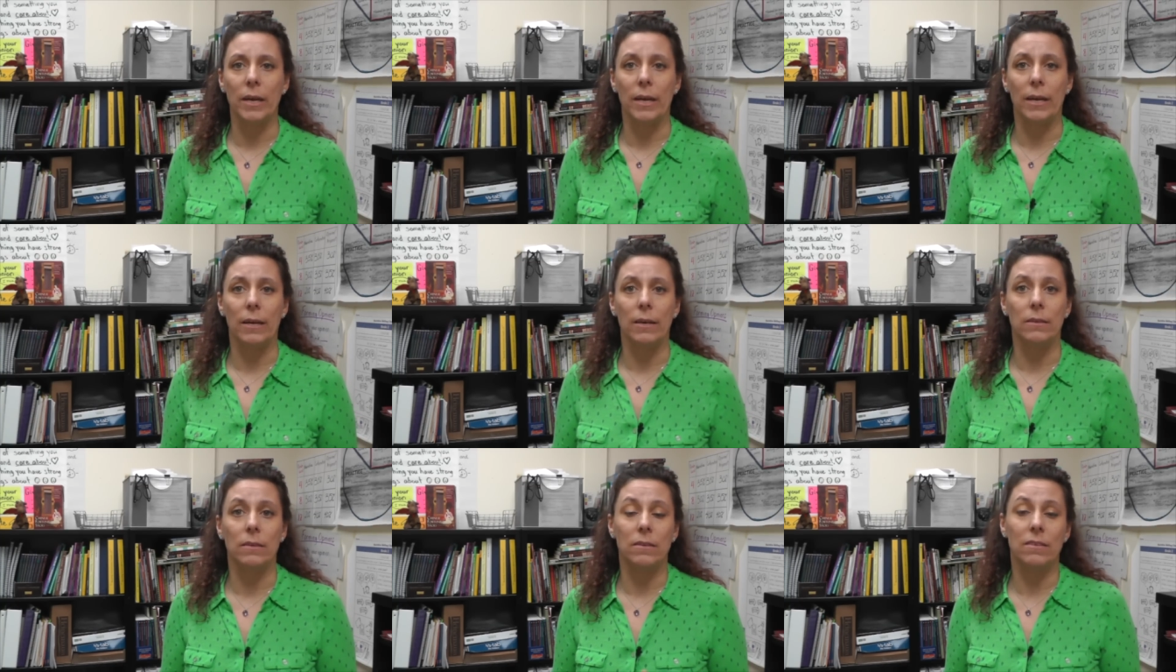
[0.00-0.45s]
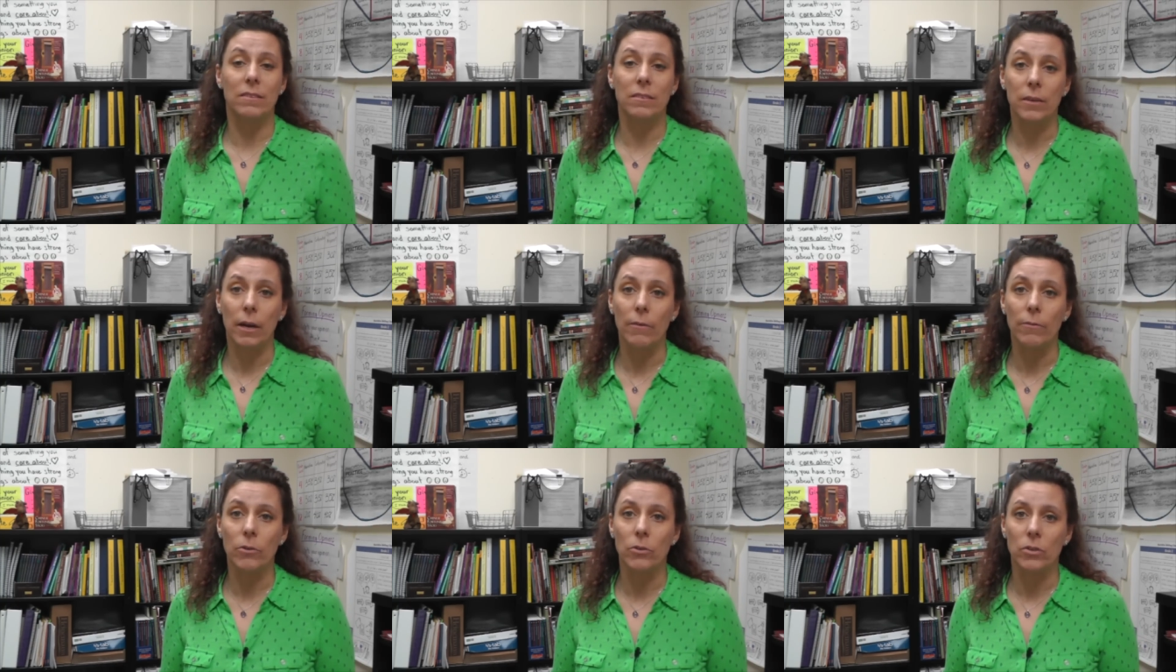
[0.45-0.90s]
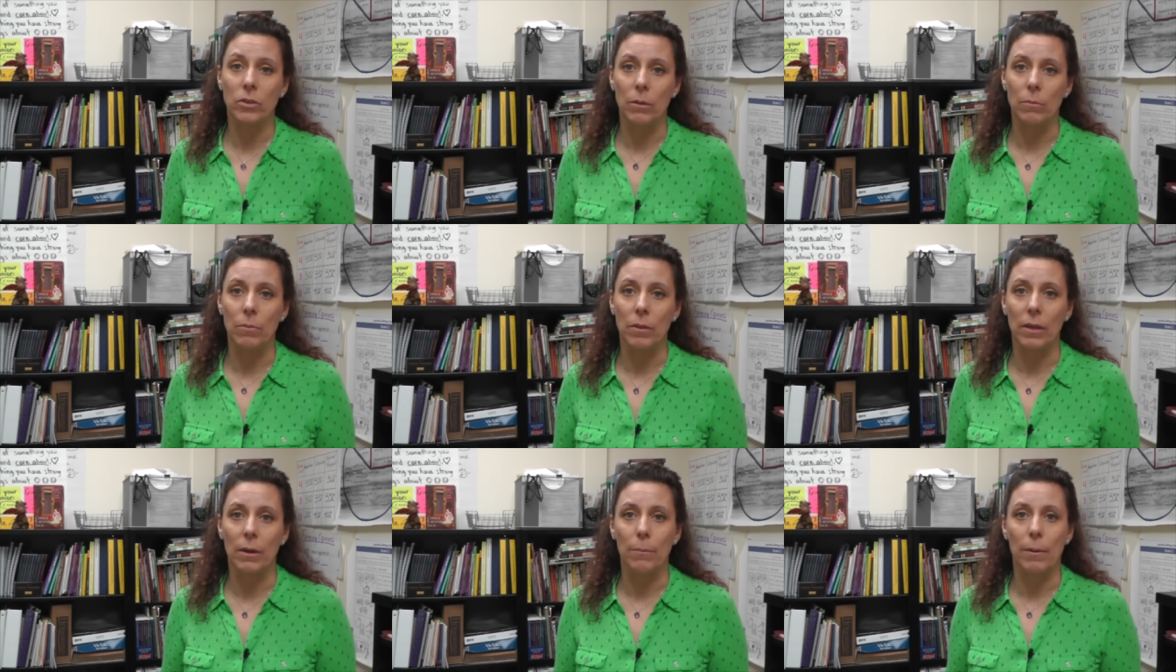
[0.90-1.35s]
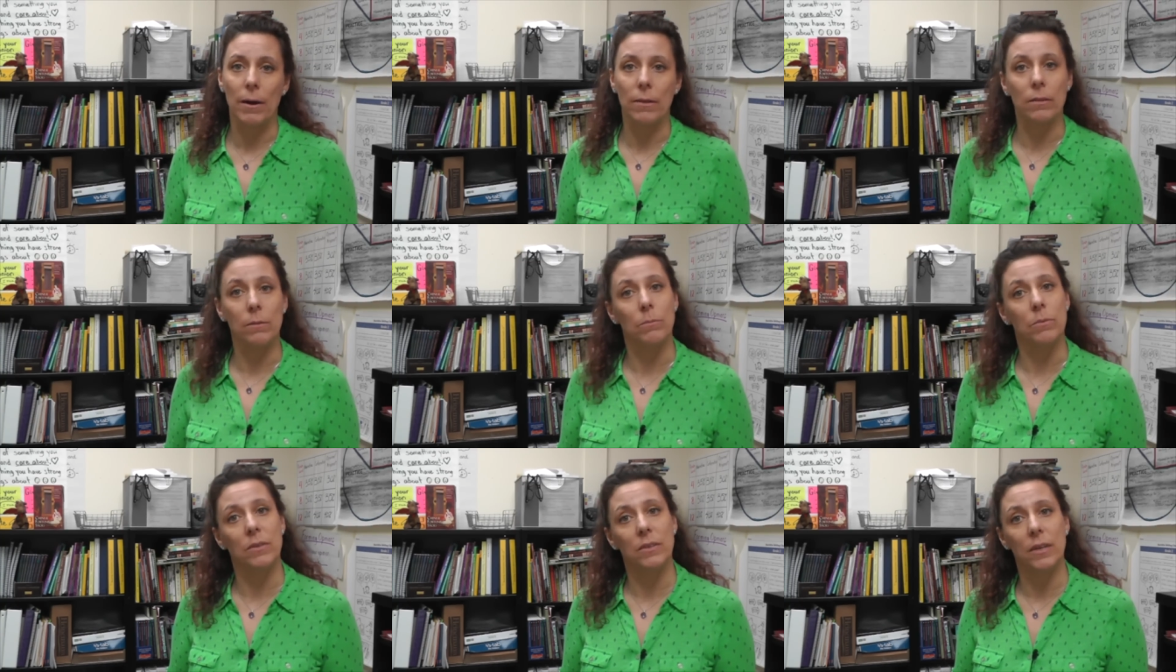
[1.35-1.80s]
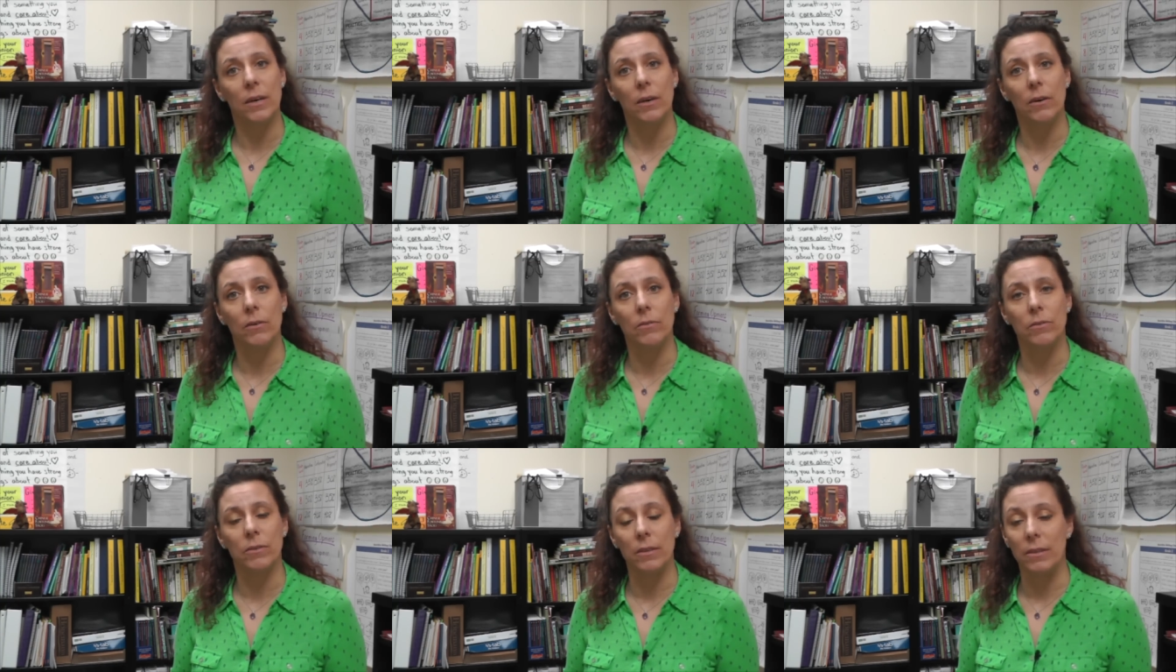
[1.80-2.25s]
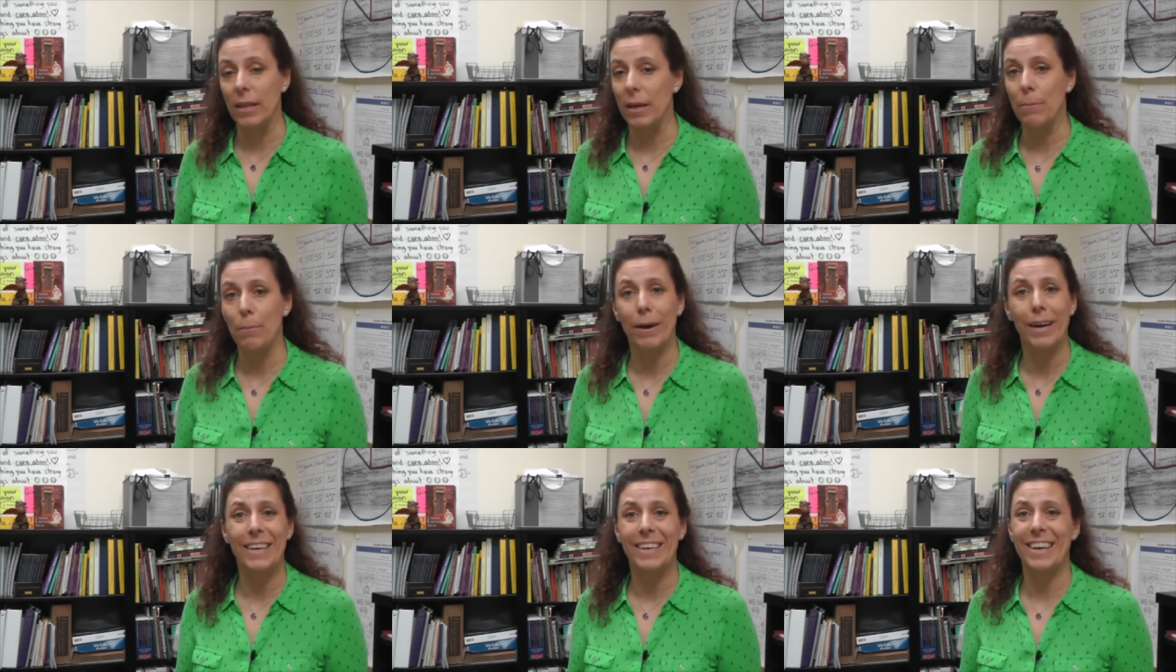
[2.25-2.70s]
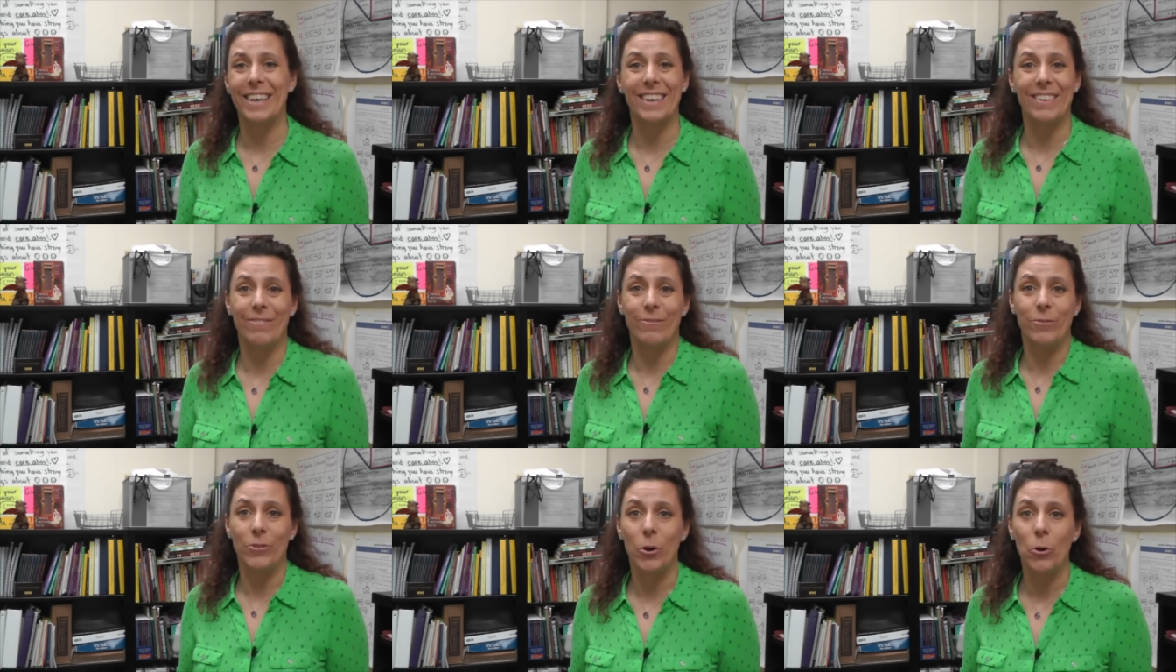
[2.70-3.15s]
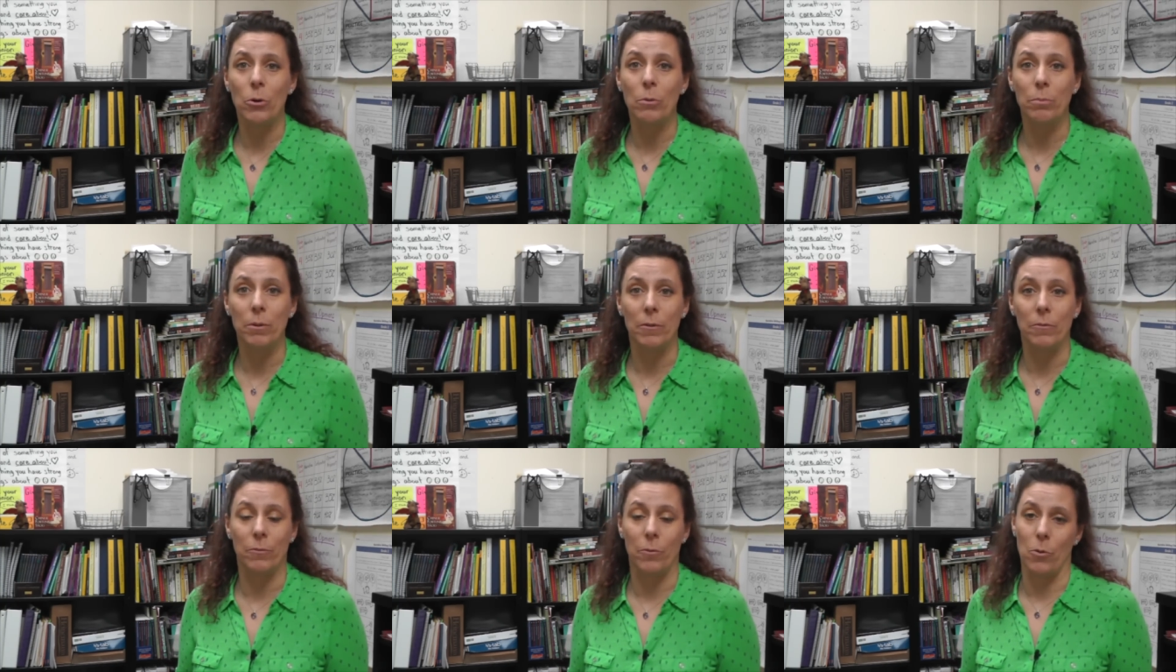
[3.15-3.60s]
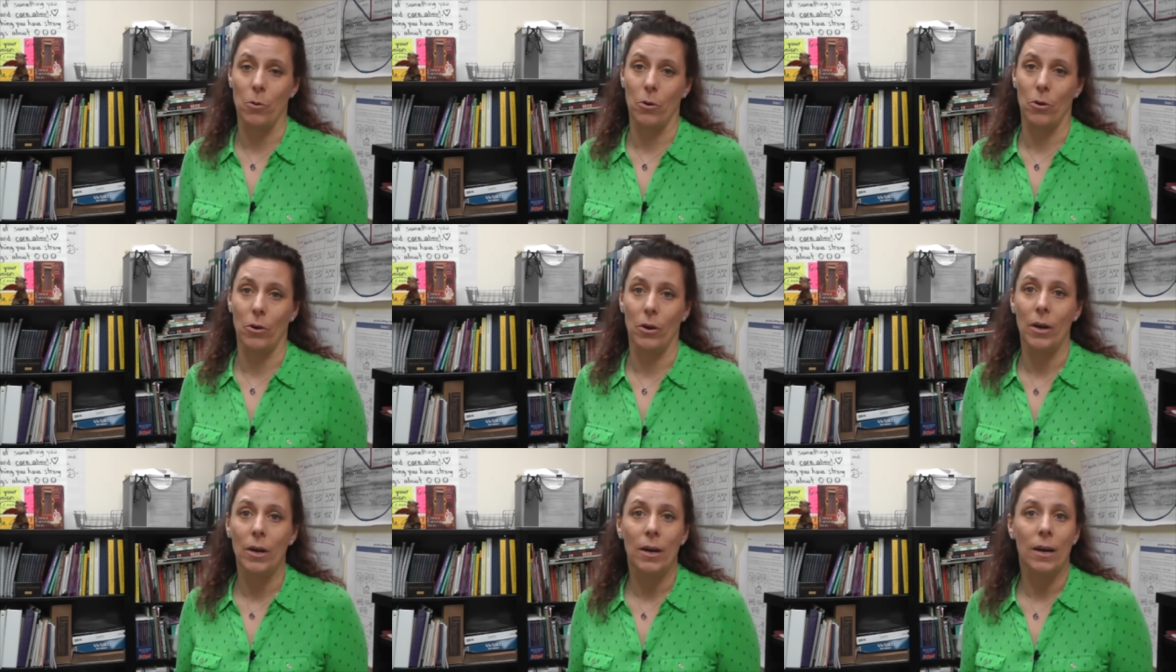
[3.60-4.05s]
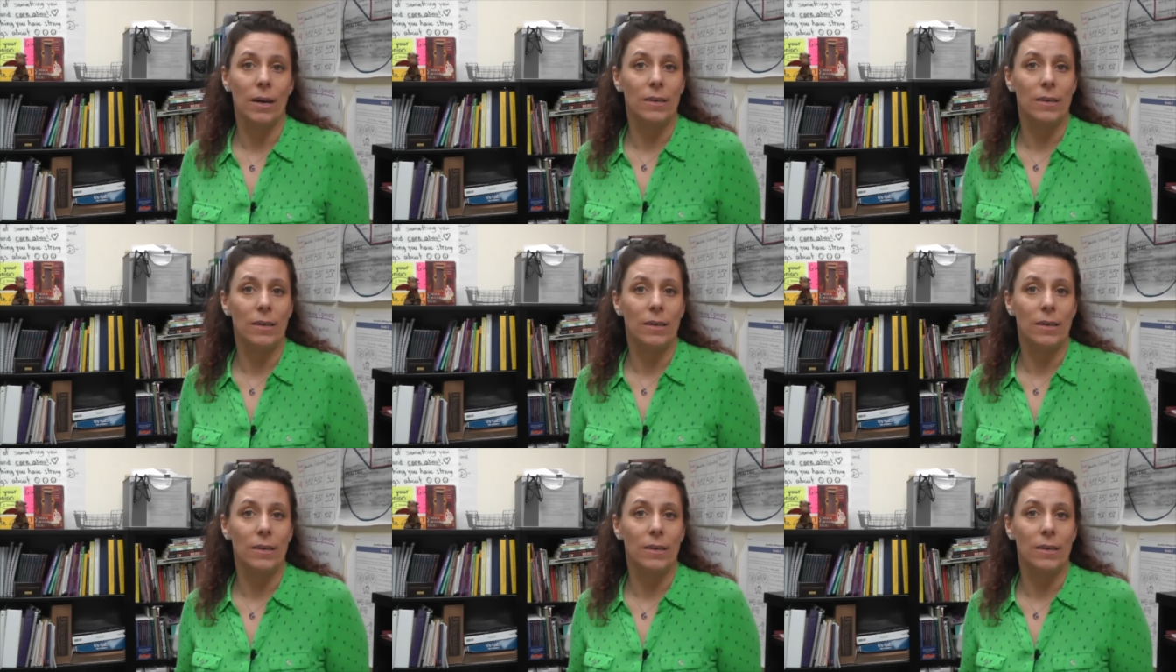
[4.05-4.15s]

and discover something about themselves that they might not have known before